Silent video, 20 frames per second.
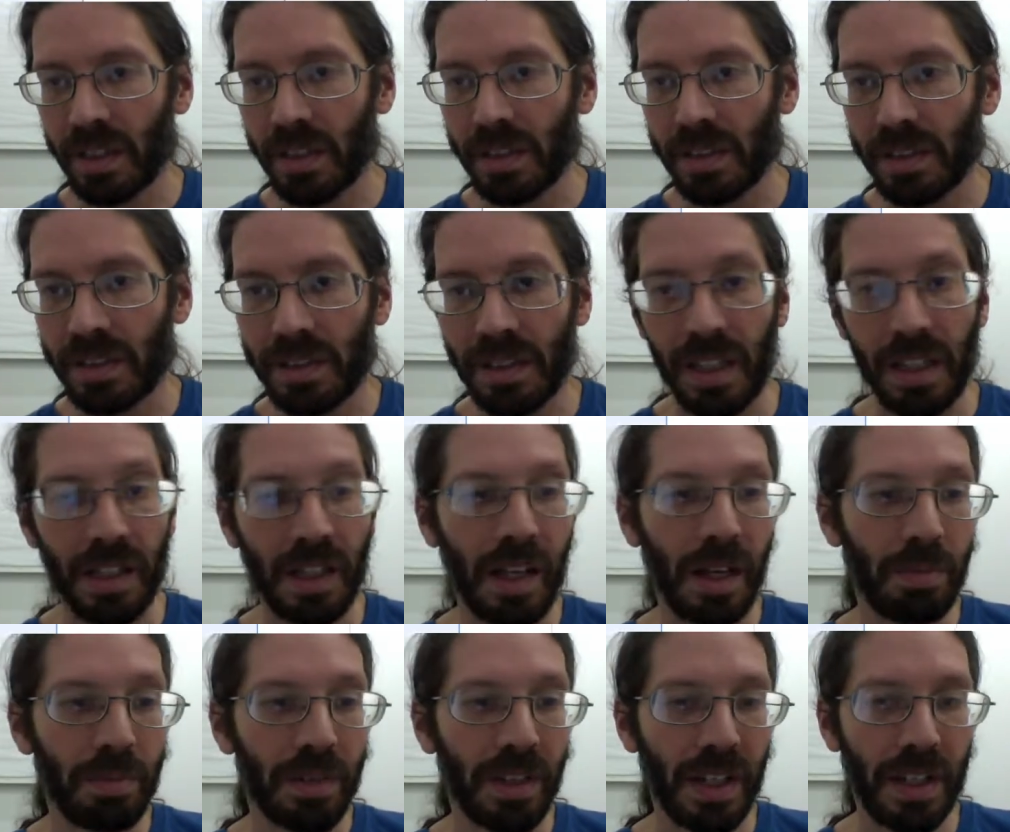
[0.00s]
cell
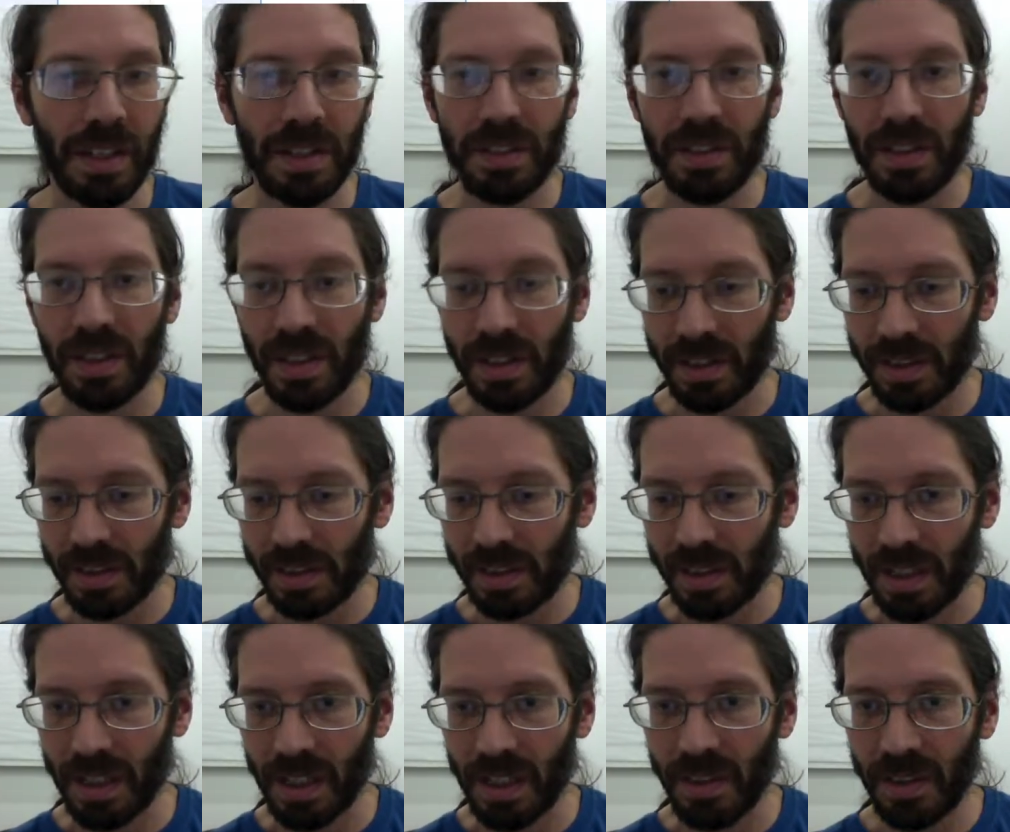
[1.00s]
update so you can
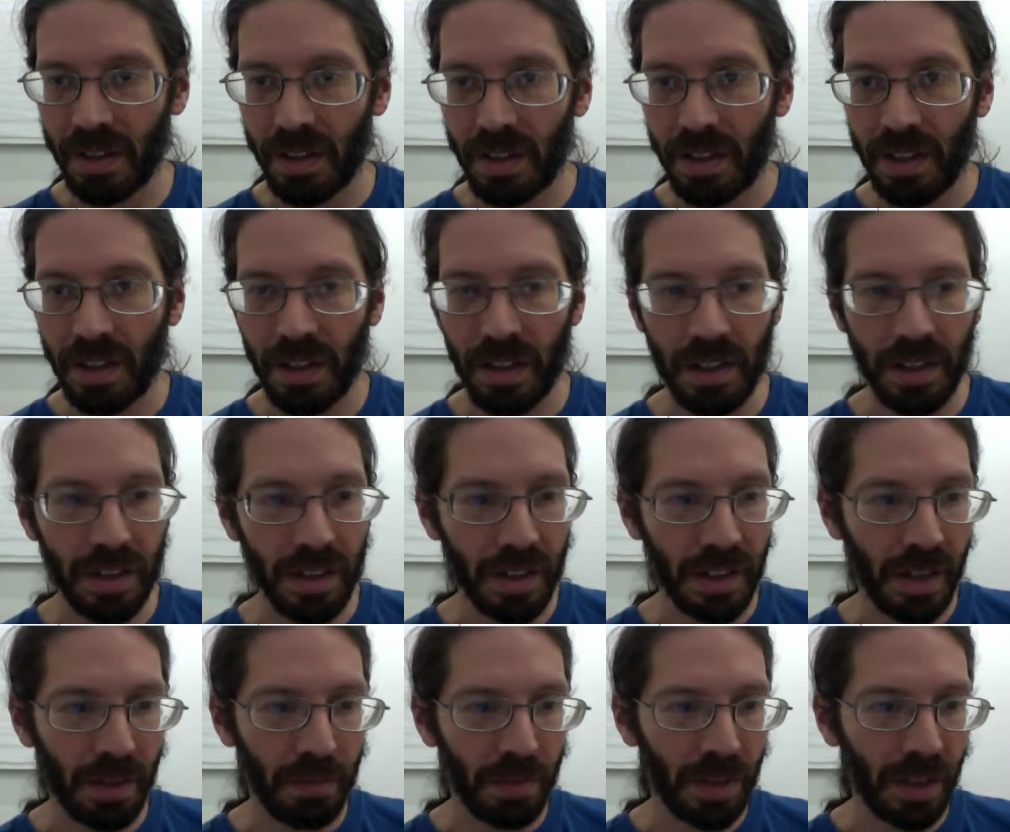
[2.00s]
see it
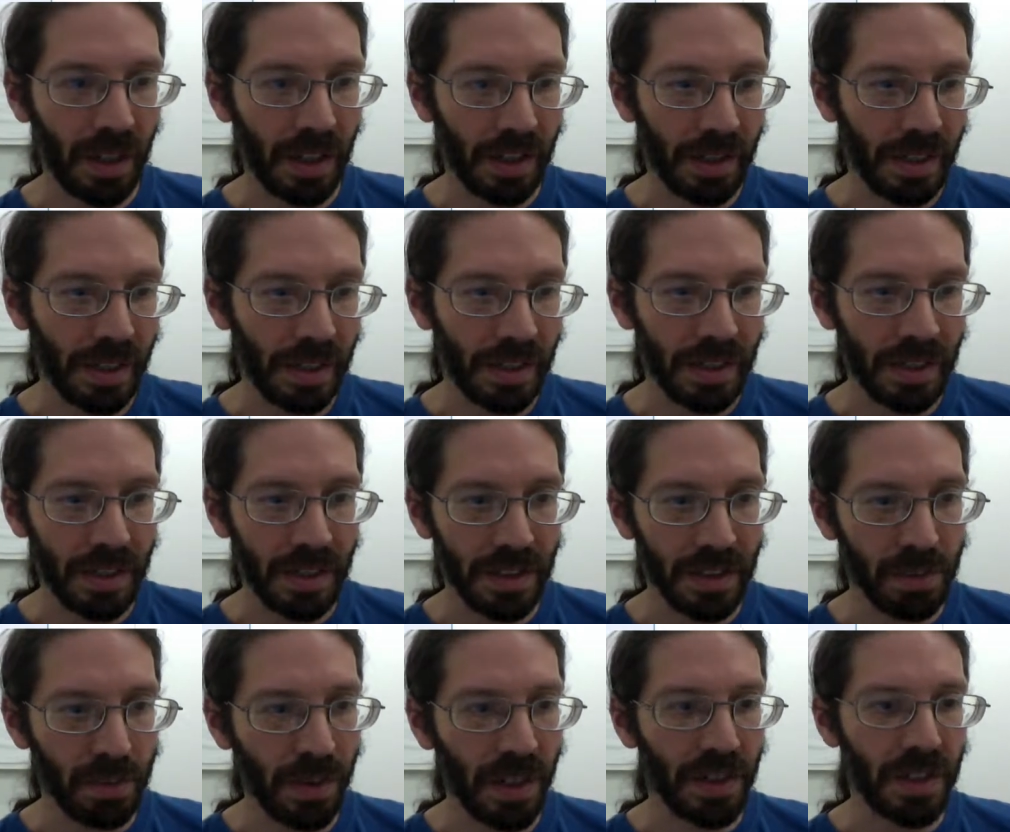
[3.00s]
get plugged into the
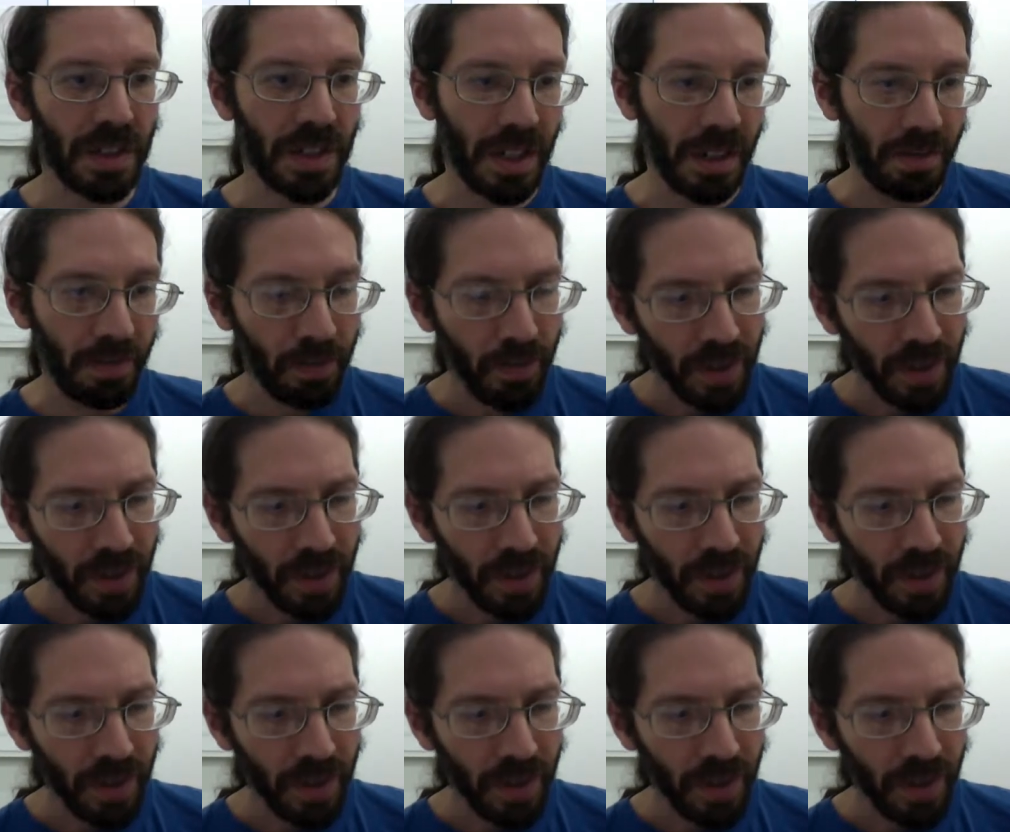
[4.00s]
spreadsheet.